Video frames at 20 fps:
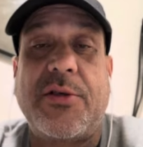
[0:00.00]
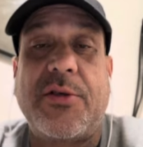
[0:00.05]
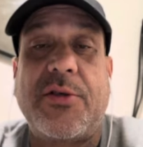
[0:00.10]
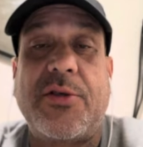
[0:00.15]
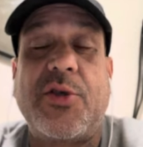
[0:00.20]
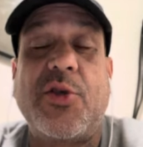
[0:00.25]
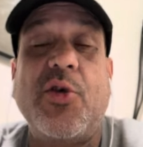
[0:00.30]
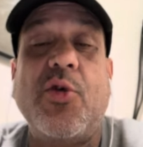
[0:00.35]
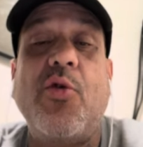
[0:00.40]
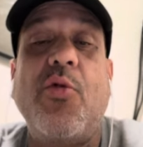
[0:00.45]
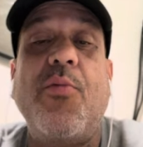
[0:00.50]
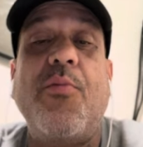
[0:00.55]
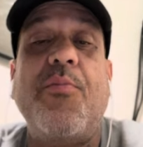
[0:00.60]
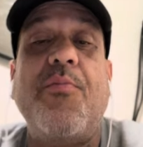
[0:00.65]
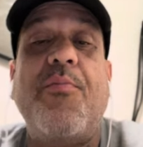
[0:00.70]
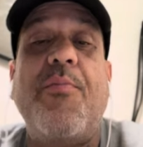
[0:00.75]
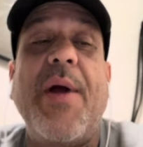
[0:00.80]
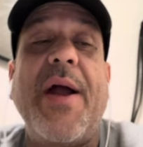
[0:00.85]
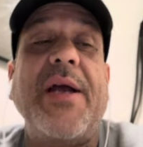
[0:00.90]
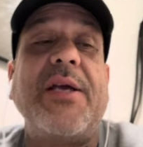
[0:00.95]
to
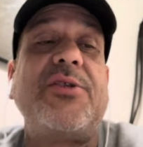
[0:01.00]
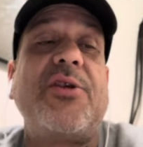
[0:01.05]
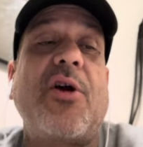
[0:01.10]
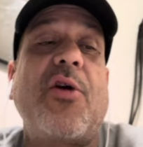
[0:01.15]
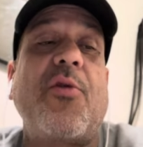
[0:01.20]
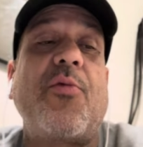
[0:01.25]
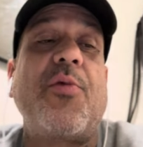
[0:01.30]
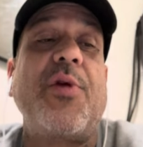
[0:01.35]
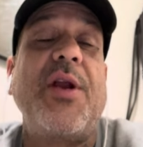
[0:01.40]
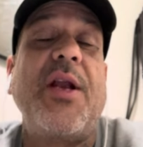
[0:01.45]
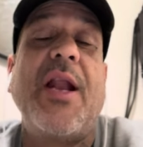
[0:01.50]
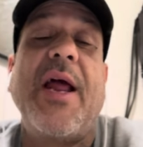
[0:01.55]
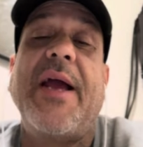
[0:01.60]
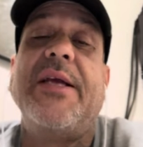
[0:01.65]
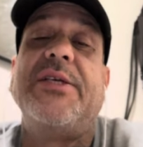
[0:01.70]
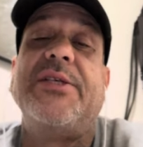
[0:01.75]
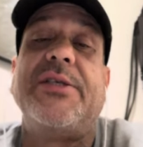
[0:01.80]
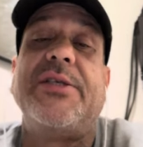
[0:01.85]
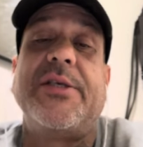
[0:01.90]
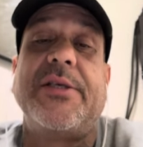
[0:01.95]
based on
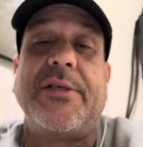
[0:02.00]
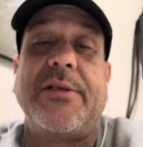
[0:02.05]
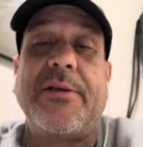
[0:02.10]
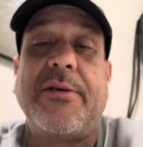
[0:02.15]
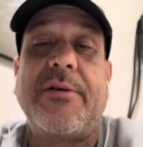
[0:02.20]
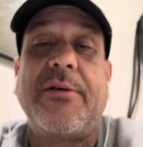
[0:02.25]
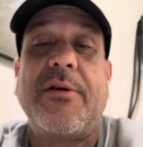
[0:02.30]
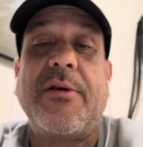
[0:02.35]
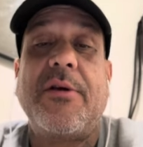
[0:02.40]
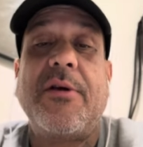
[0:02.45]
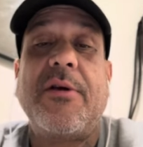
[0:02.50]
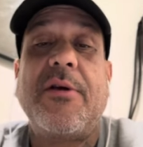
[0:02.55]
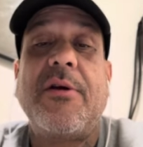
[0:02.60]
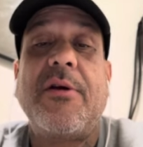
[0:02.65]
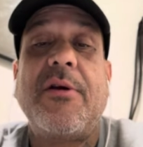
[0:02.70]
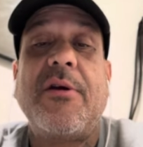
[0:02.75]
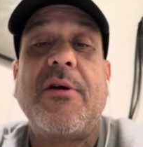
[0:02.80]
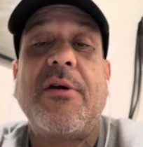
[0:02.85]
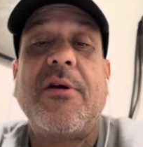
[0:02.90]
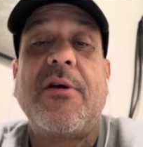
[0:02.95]
relation,
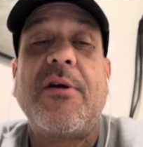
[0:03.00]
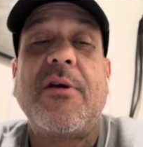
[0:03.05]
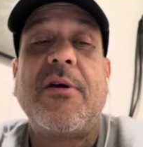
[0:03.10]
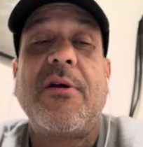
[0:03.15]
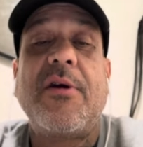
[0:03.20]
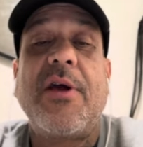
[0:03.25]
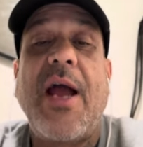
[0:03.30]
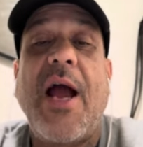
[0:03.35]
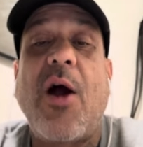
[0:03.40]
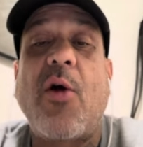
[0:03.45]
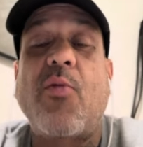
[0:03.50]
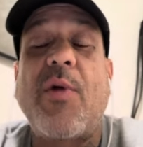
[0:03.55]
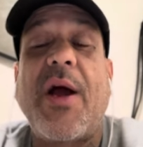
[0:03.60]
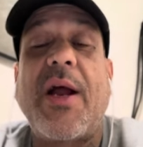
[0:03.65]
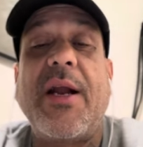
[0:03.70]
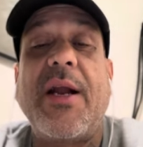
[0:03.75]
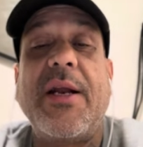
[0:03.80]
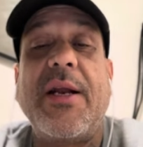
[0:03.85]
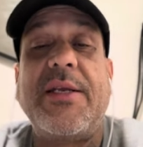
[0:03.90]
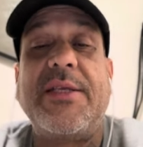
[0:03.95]
how
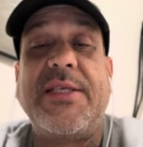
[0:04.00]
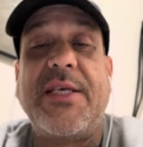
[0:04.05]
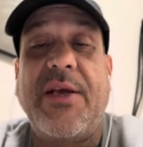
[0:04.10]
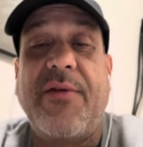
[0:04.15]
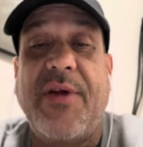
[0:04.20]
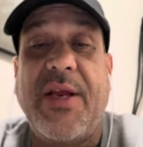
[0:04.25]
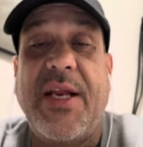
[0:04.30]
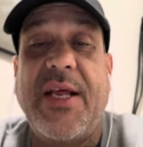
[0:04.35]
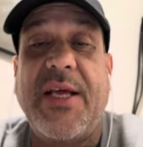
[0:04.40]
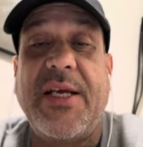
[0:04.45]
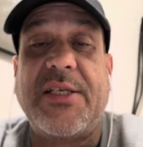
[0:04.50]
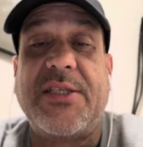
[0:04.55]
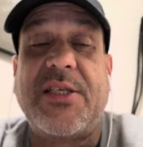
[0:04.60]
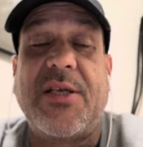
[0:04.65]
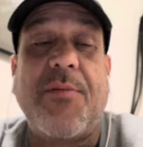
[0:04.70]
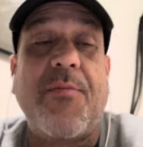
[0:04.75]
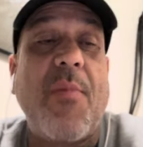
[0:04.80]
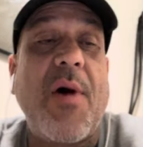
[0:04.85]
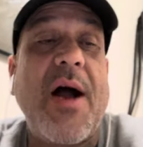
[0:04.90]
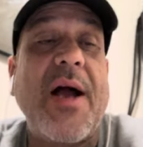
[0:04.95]
relative it is to
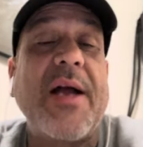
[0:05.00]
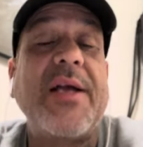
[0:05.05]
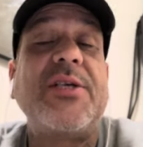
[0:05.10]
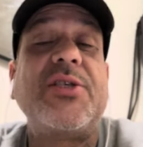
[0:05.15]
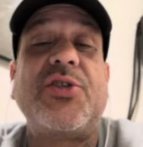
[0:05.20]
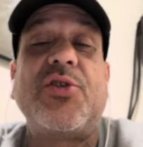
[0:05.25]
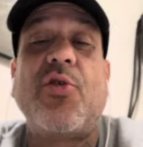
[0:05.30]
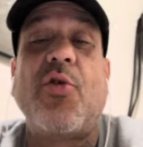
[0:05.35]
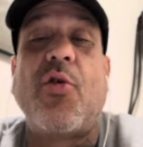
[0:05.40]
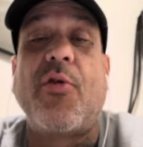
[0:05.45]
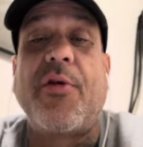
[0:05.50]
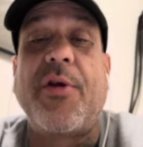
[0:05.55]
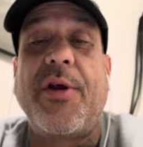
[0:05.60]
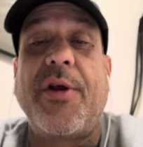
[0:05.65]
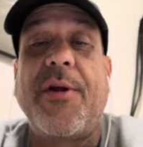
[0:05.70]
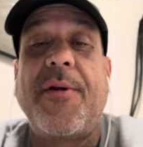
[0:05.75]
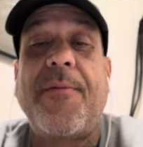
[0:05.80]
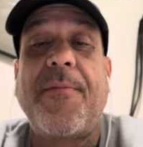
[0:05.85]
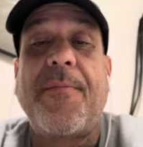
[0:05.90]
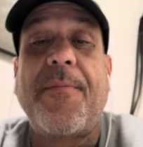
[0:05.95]
my story
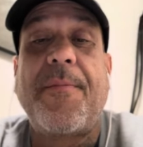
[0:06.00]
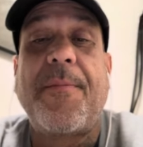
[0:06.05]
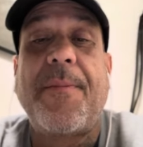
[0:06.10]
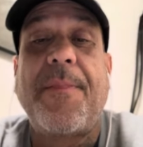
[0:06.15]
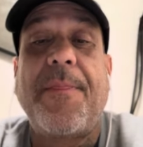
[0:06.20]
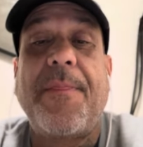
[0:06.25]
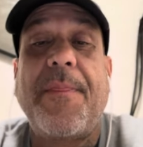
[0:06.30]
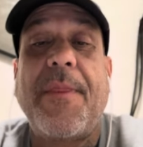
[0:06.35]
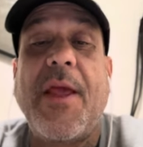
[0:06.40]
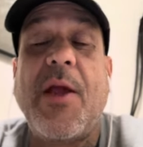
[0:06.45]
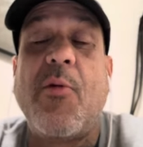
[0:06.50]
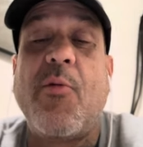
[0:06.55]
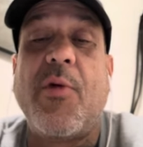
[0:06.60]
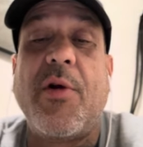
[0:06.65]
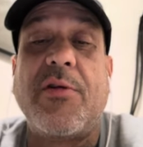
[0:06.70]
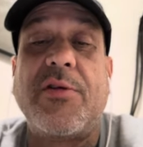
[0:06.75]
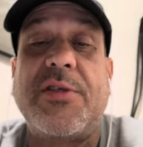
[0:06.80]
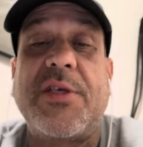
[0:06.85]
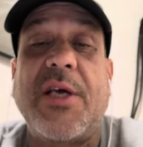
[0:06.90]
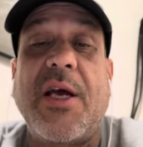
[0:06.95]
in
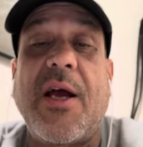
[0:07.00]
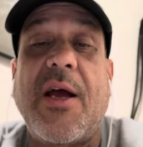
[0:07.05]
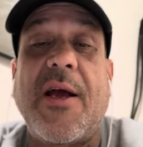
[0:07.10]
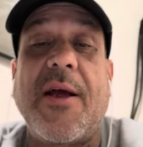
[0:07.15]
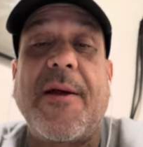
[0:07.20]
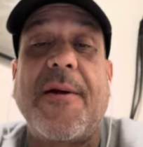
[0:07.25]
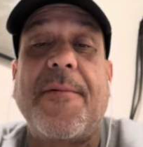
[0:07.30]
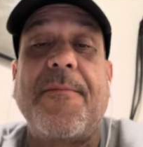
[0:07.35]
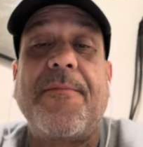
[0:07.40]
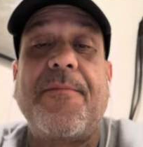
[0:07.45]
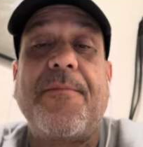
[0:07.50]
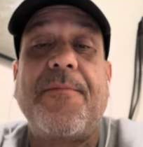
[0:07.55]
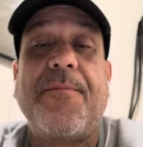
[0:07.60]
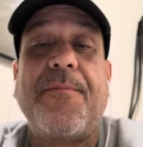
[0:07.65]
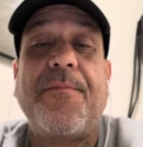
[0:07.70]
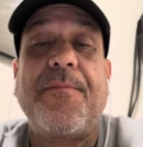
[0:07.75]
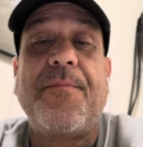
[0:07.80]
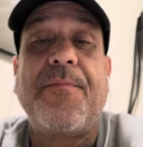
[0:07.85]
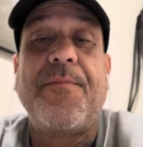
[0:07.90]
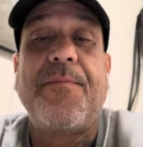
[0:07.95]
real time,
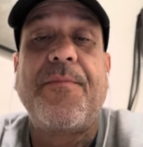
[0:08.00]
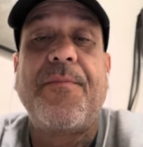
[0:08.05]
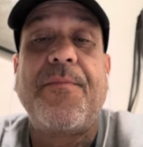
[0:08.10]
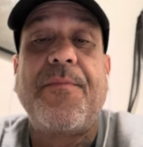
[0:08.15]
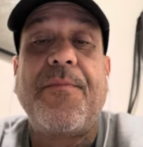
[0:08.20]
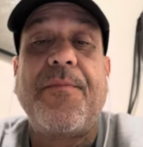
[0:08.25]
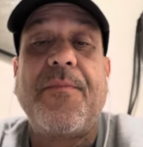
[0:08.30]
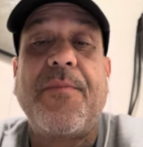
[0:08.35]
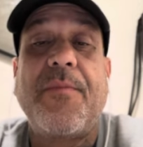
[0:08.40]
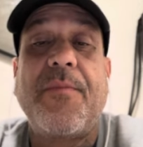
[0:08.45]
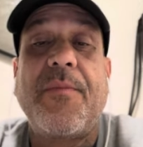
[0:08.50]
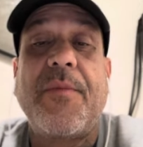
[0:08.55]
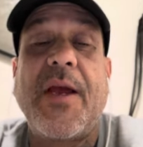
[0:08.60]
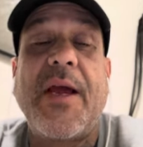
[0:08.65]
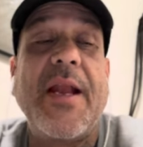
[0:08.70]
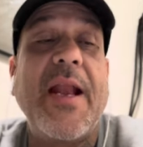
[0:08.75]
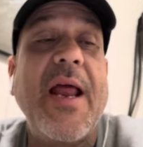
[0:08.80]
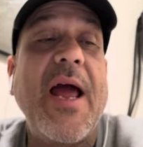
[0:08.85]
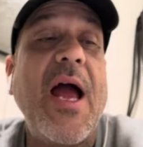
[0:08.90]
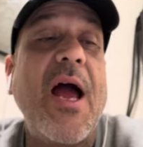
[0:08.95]

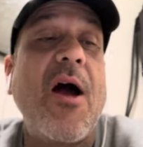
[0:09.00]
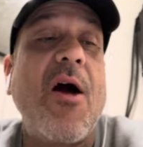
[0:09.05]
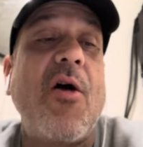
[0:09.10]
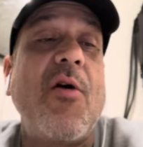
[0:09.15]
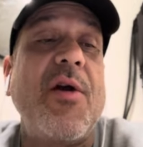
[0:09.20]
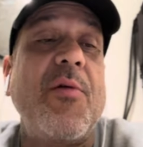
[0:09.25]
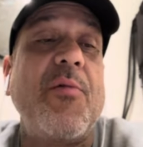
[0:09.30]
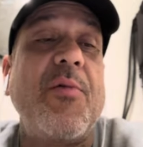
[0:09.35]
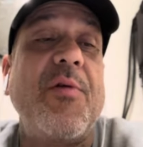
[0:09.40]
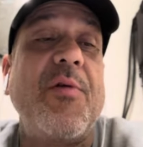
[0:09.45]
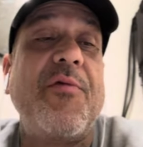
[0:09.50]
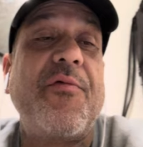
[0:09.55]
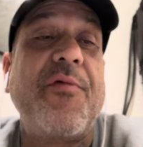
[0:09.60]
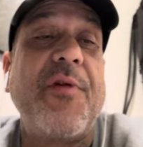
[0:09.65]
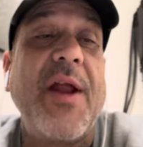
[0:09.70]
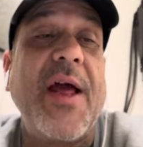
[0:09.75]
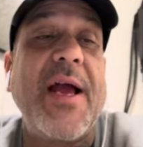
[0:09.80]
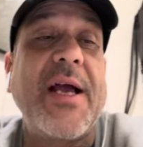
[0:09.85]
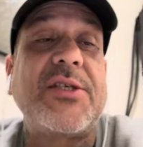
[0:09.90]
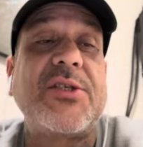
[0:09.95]
and how it
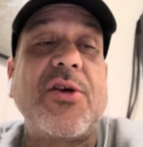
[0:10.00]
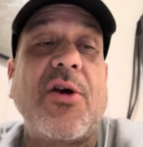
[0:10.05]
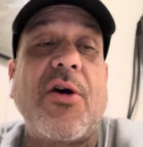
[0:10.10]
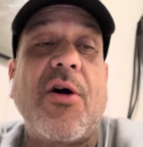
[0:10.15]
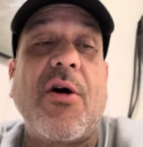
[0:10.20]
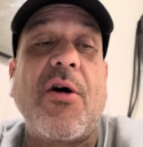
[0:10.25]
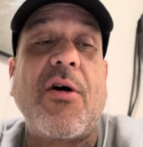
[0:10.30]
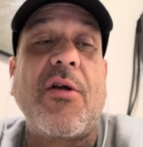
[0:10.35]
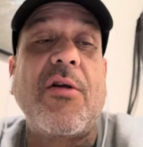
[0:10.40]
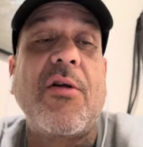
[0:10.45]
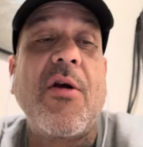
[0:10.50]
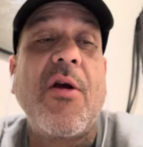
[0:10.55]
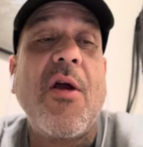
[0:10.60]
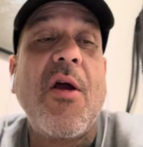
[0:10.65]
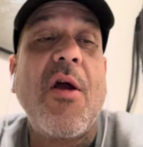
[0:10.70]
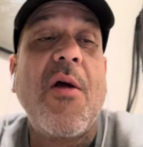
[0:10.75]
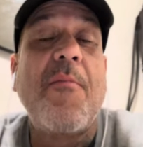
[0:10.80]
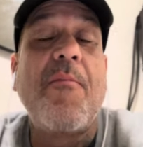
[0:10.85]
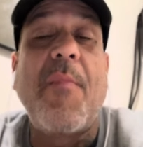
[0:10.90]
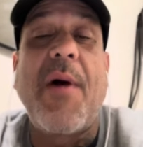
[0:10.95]
reflects on
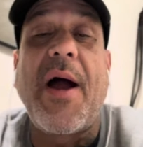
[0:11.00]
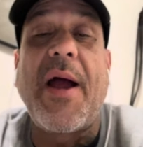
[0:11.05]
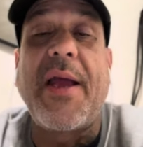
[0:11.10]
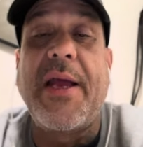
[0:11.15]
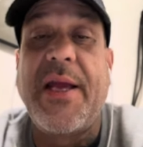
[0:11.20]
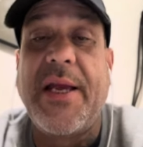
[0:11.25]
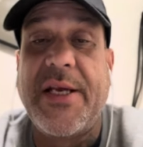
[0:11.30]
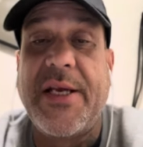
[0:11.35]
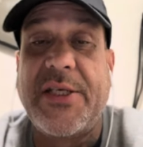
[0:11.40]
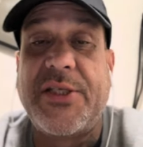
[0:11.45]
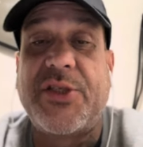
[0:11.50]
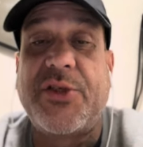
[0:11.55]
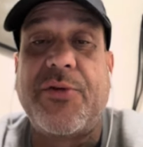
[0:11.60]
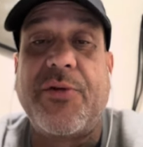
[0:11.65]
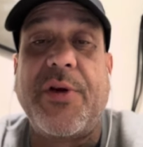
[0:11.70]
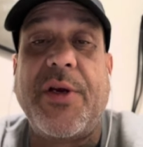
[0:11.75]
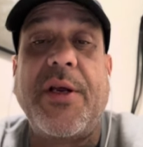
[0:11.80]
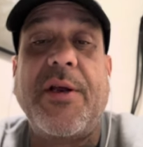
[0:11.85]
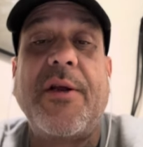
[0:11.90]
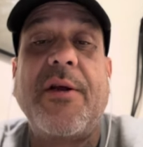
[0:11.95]
my
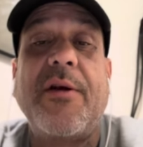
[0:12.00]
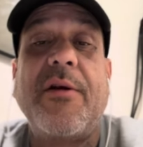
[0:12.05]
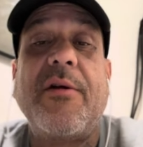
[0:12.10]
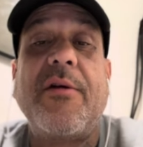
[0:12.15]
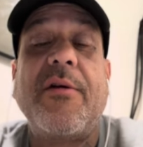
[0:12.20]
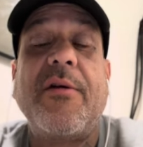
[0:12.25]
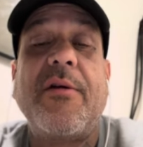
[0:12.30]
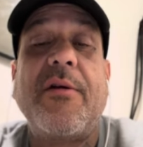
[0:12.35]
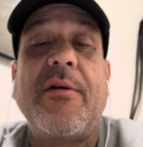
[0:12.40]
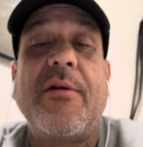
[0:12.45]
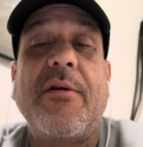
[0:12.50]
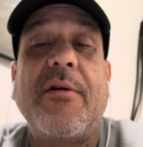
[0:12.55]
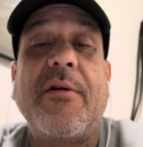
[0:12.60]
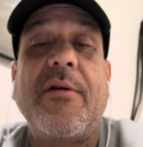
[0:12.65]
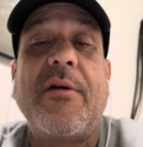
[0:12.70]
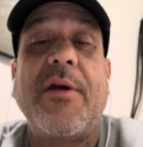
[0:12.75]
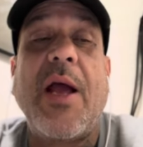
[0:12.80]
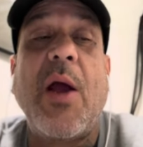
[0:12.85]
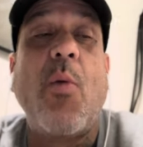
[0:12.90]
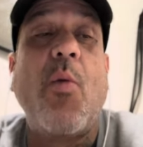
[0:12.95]
history
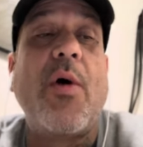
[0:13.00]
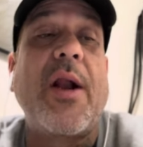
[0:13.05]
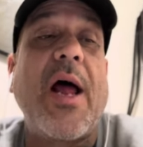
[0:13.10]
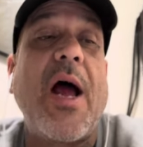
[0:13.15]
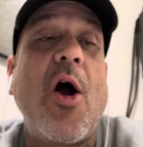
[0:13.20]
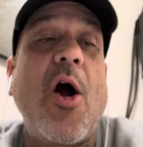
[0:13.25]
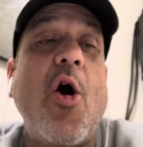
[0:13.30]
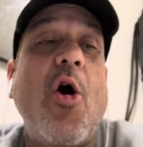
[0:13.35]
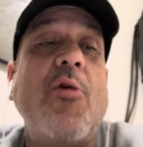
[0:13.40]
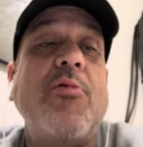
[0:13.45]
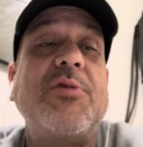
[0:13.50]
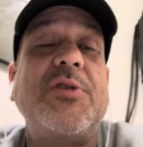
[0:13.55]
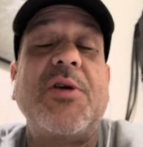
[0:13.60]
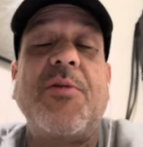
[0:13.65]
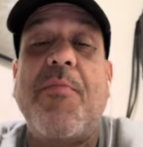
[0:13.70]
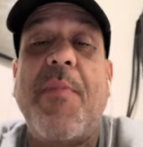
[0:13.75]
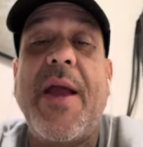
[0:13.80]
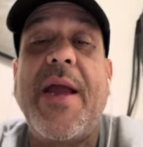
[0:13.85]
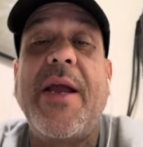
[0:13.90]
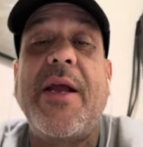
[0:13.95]
and what I hope to
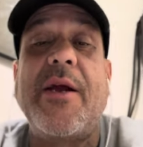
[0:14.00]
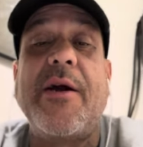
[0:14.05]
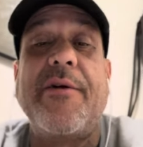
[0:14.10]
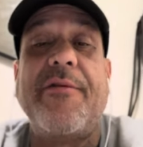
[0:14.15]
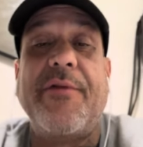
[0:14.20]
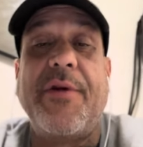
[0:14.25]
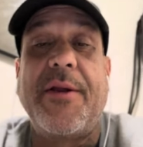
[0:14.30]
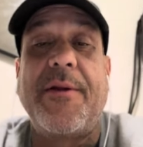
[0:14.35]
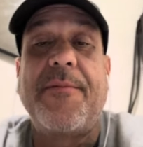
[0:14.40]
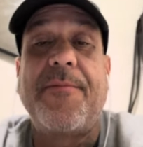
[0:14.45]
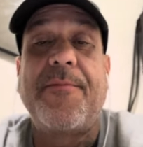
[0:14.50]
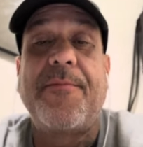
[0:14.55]
make of it.